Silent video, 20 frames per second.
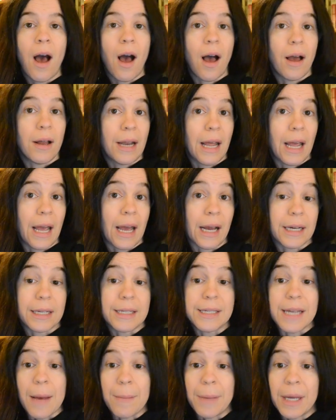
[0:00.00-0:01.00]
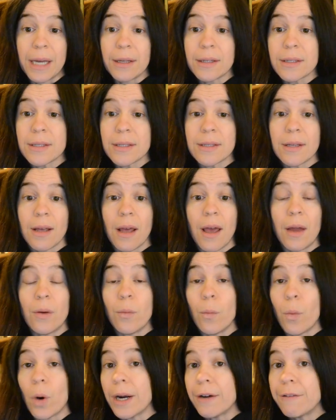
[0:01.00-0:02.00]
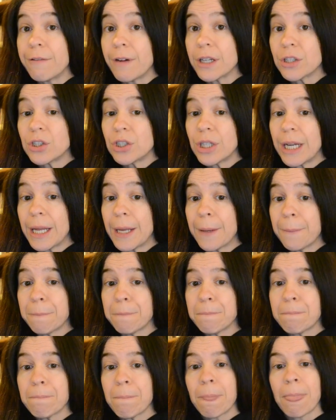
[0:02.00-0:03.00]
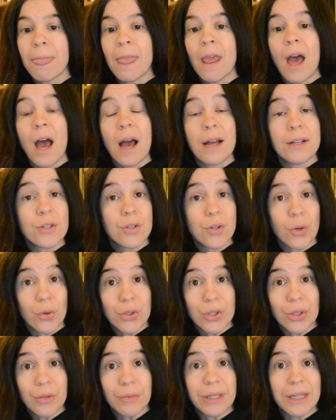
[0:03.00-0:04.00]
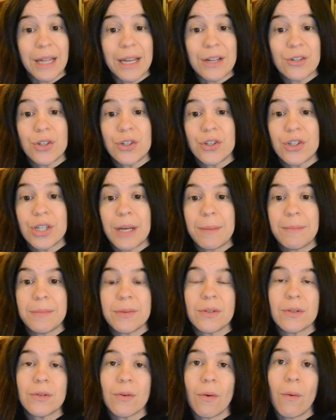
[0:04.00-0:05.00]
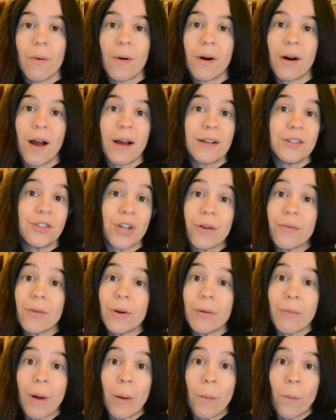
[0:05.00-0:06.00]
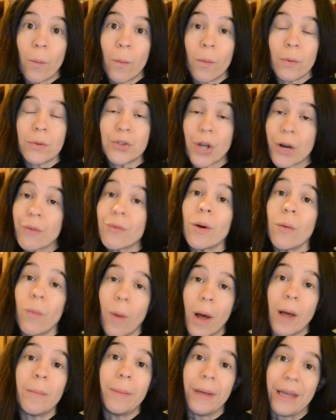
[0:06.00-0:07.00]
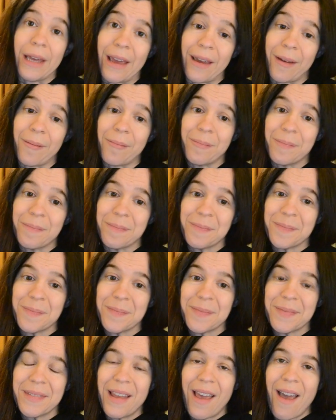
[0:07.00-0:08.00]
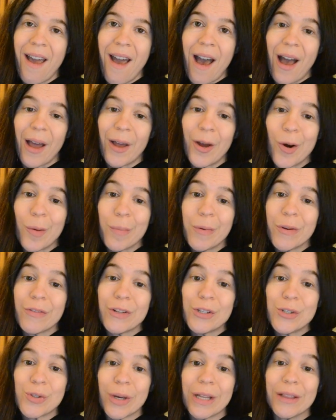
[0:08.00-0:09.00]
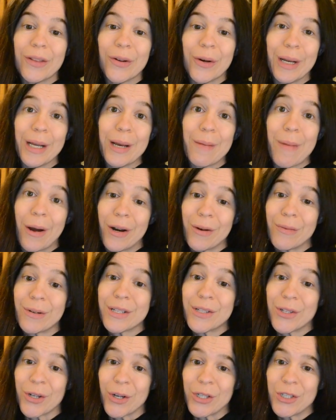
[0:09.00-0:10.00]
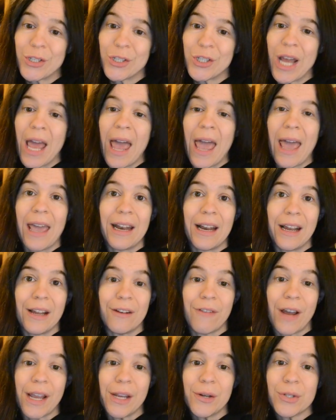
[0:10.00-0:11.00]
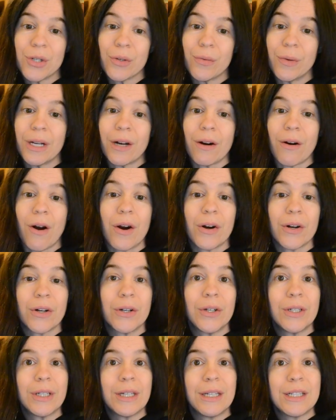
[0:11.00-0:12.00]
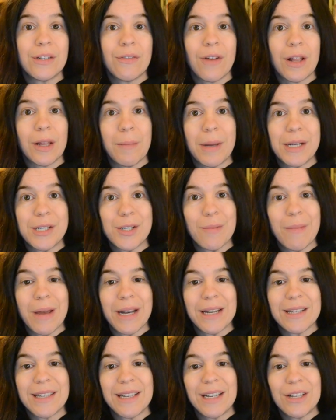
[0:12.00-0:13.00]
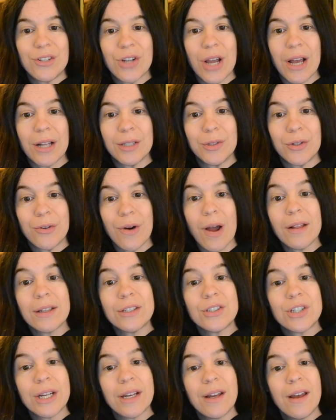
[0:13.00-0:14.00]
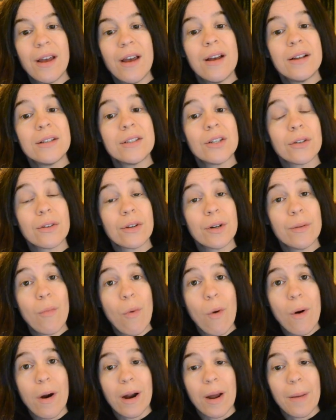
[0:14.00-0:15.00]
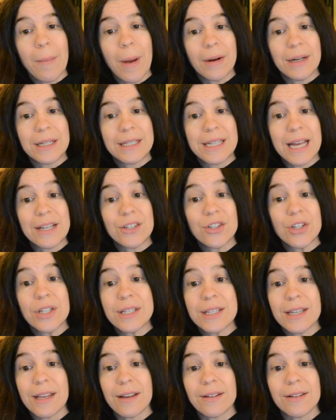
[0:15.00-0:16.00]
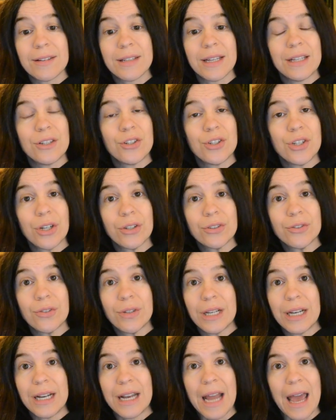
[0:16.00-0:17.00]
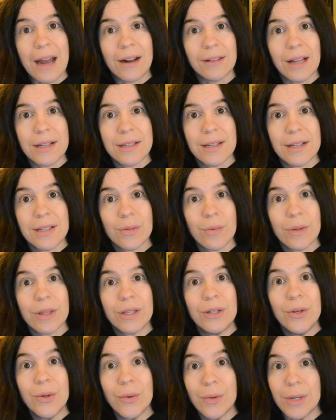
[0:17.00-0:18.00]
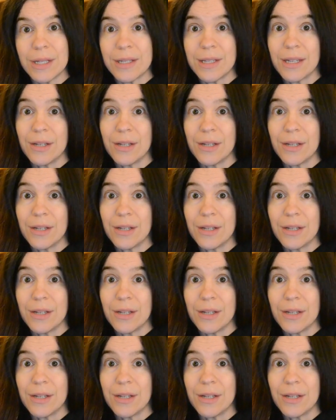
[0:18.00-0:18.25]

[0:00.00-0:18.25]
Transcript: on academics and work functioning, on social relationships, or on general well-being. I hope you've enjoyed learning about our research, and I invite you to read our article in Developmental Medicine and Child Neurology to learn more about attention skills in children and adolescents with Noonan